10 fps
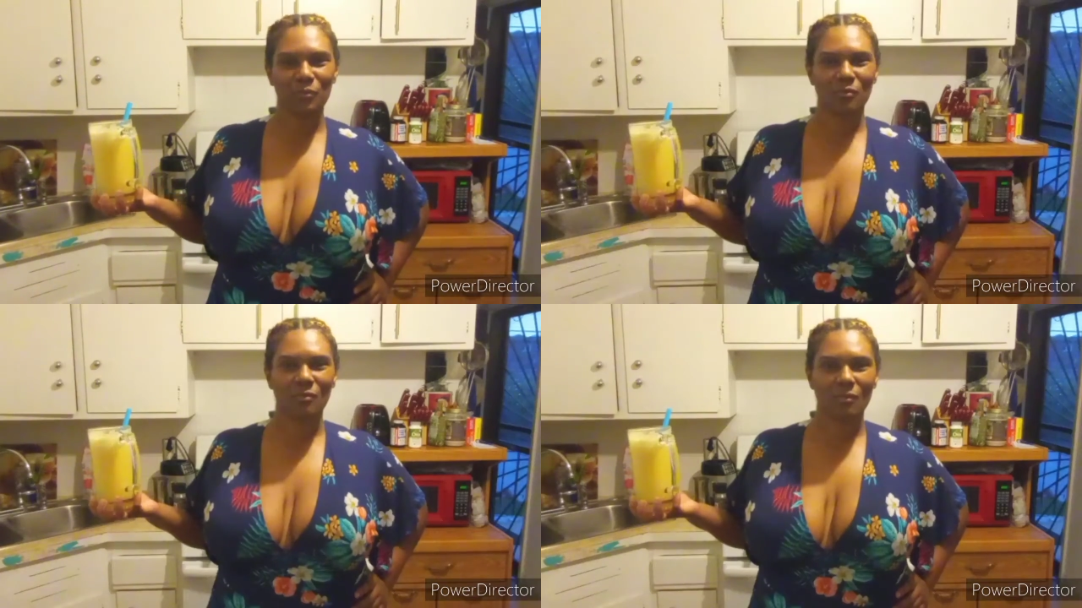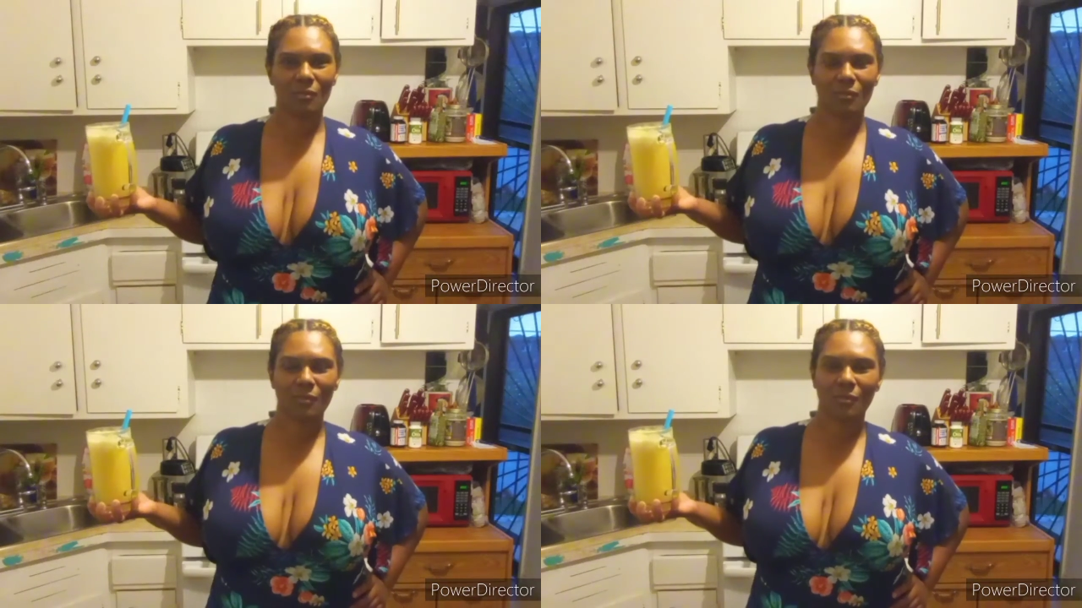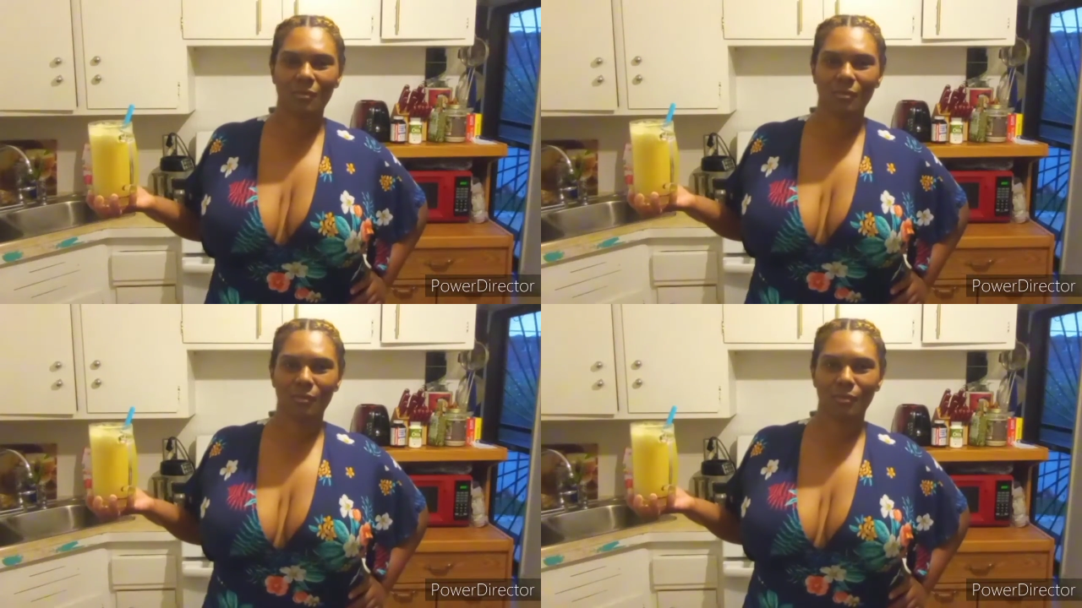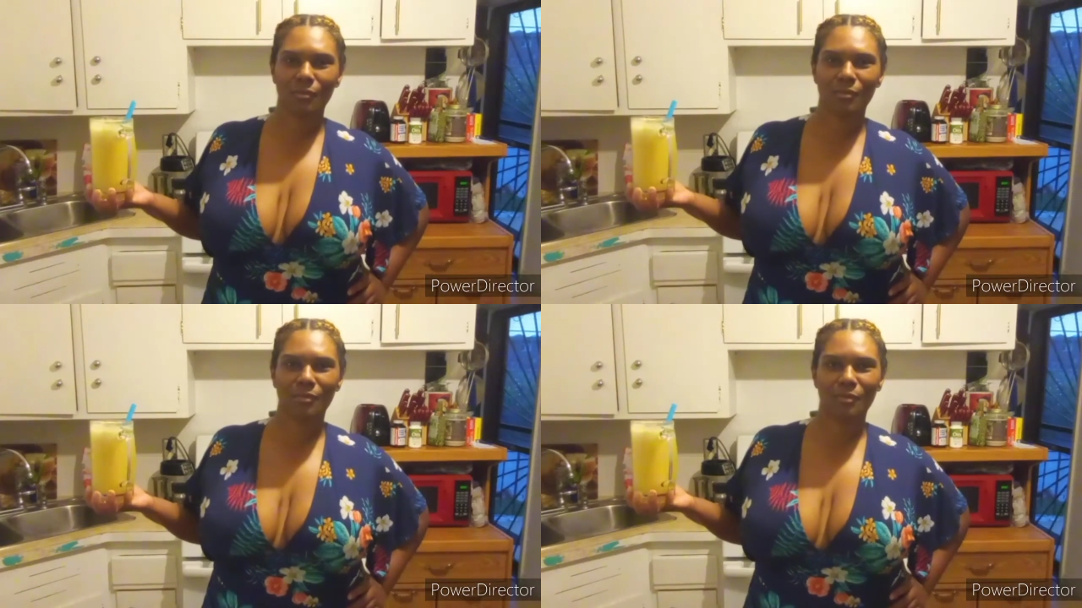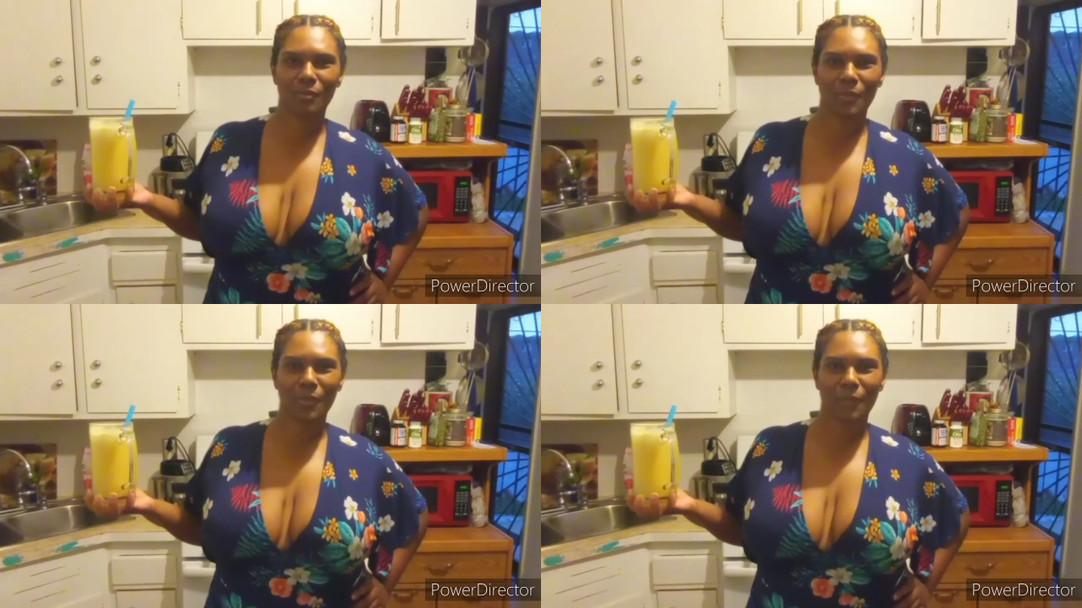
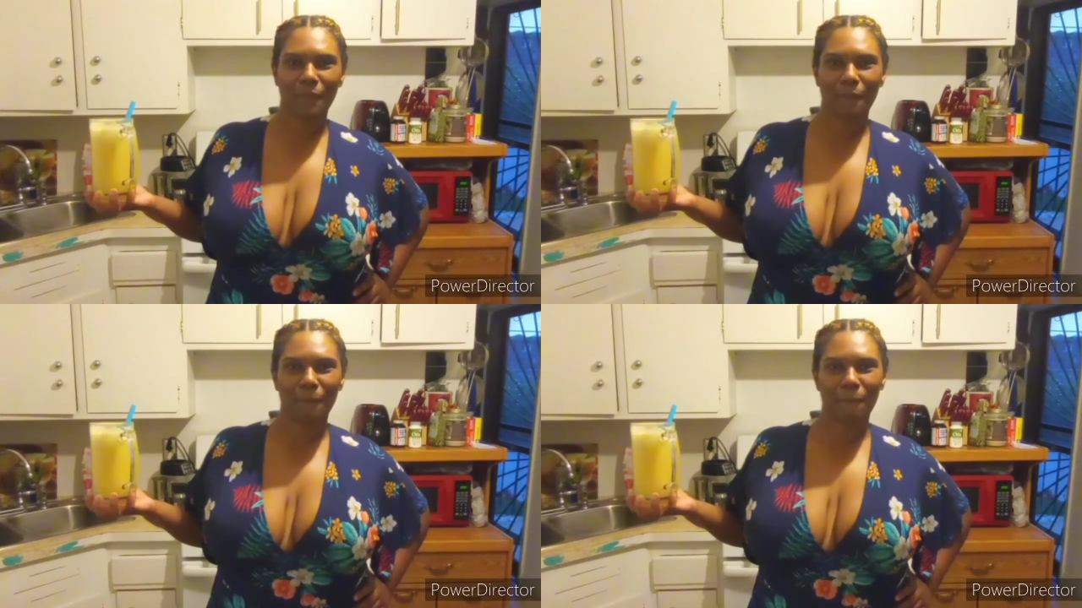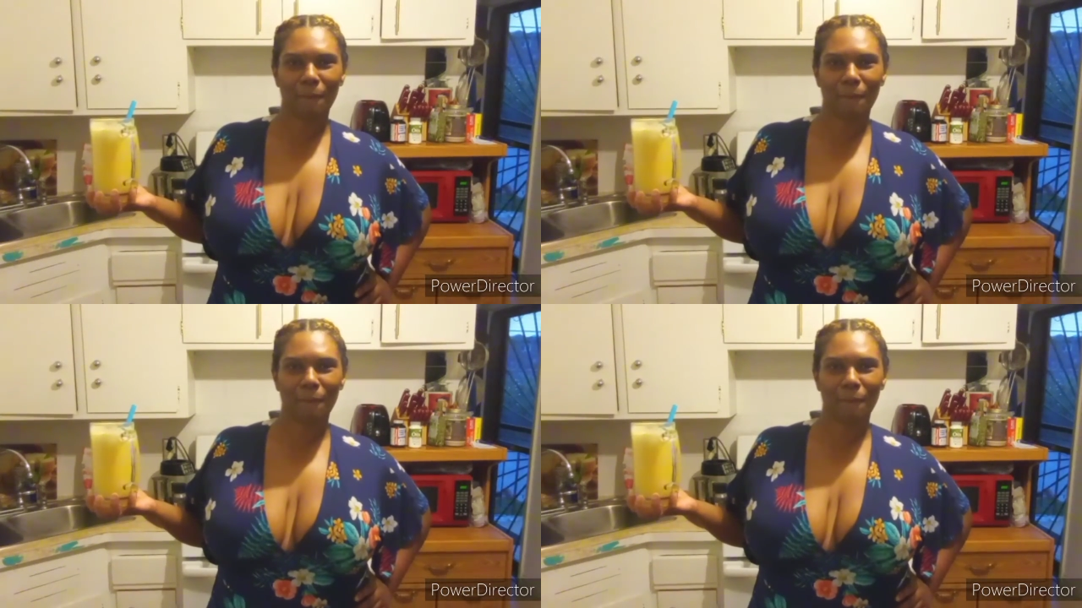[no speech]